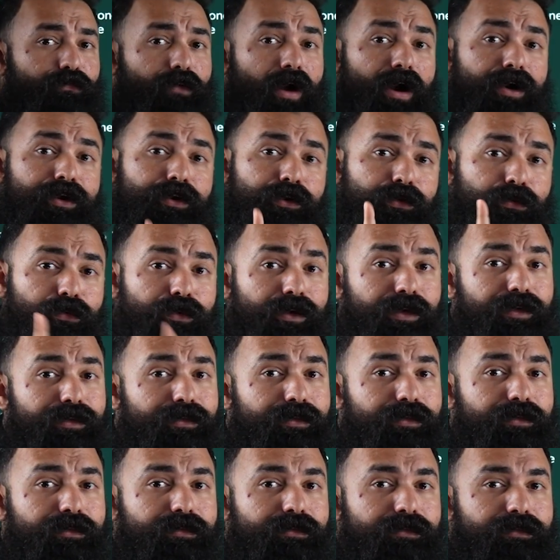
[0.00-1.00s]
one
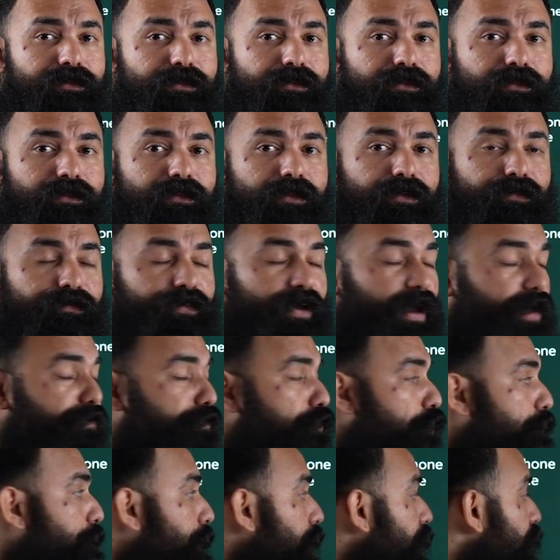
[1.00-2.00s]
unit, we
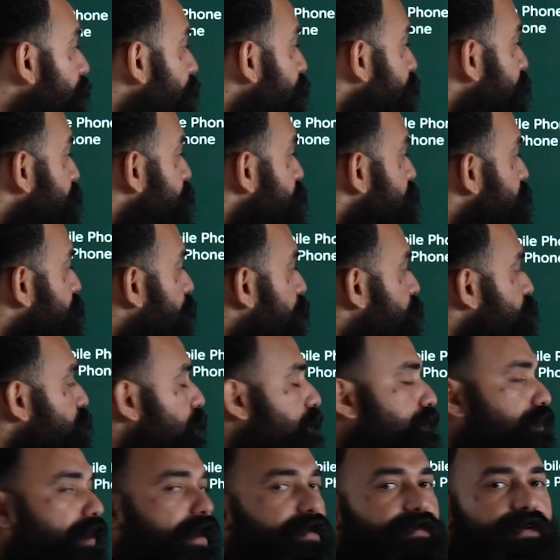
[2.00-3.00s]
have to pay
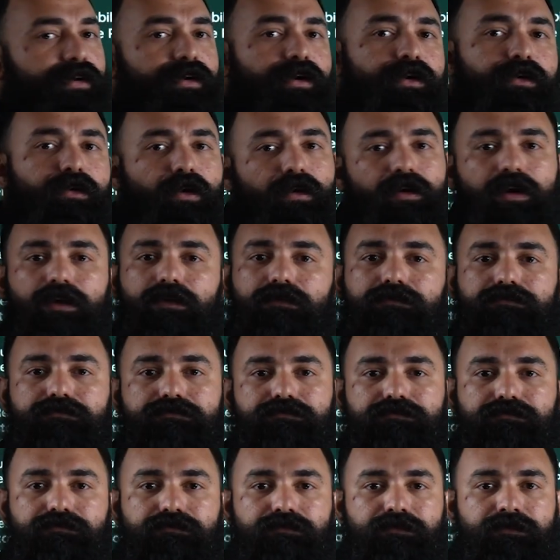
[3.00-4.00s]
$1,500.
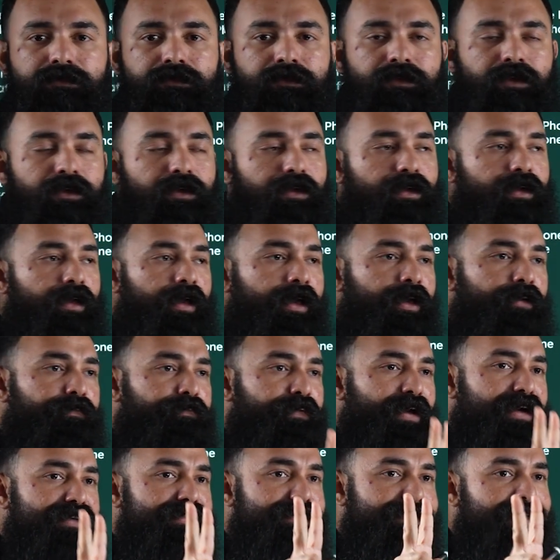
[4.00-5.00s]

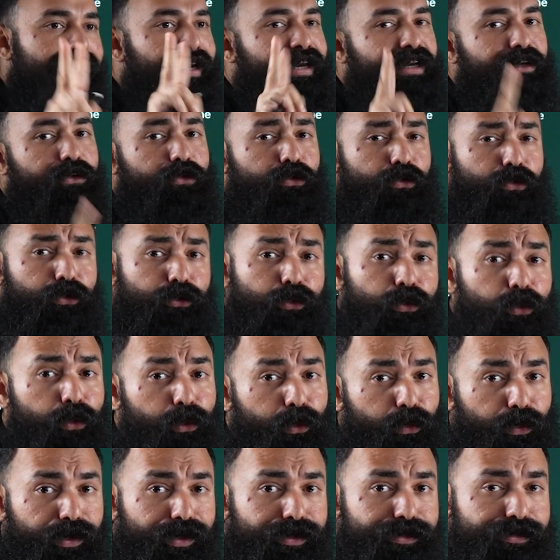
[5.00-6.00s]
If you are selling 2
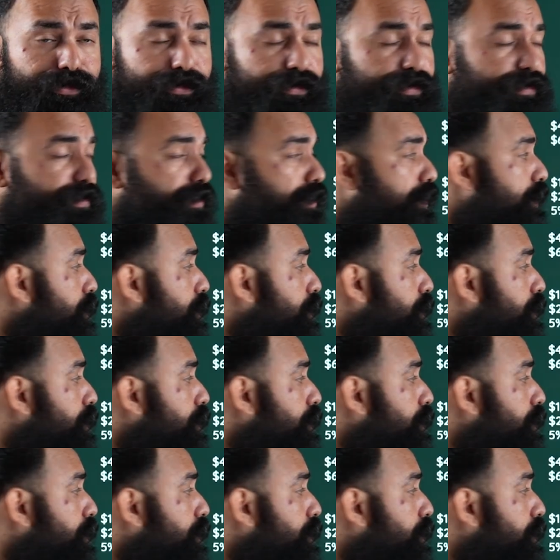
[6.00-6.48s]
units,